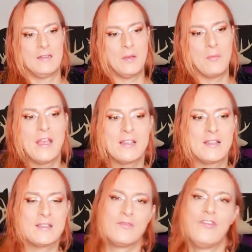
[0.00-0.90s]
that
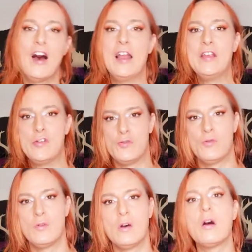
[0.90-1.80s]
makes us value
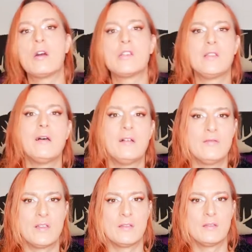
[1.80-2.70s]

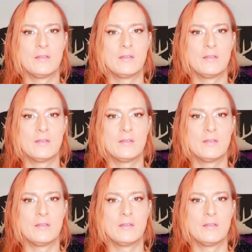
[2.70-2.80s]
ourselves.